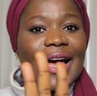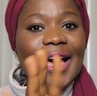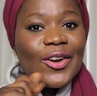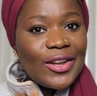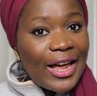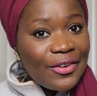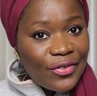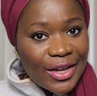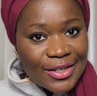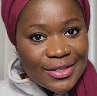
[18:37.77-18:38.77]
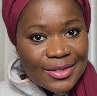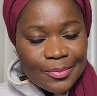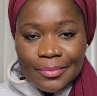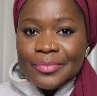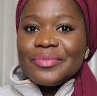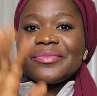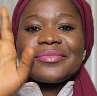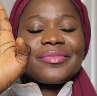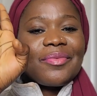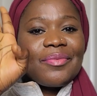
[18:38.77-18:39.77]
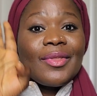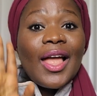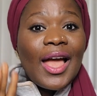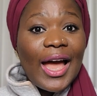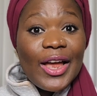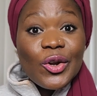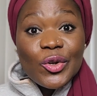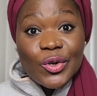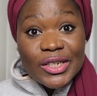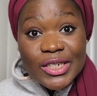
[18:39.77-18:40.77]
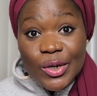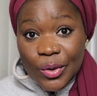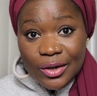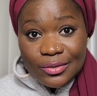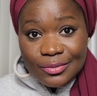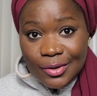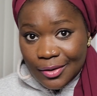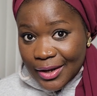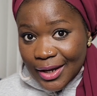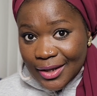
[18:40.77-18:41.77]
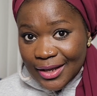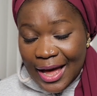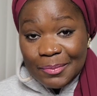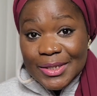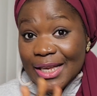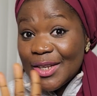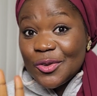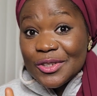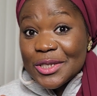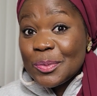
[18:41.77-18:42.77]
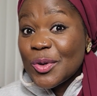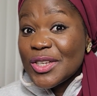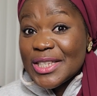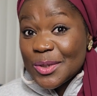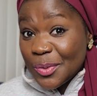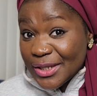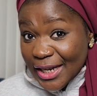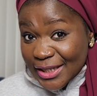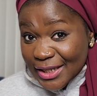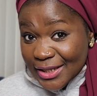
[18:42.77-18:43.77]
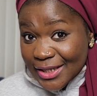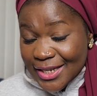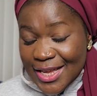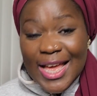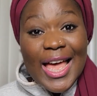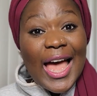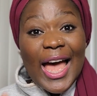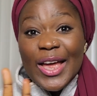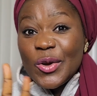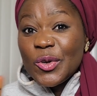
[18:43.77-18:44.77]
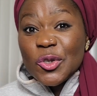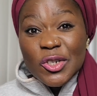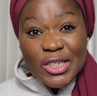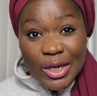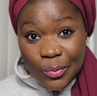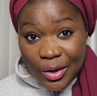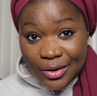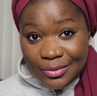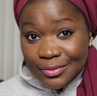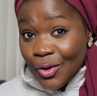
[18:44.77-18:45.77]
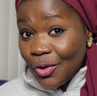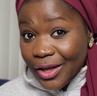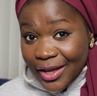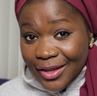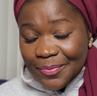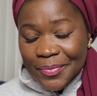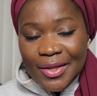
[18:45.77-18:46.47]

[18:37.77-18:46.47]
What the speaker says: Another advice. I know you're J1, okay? I'm telling you this because it's what I did. I know you're J1, okay?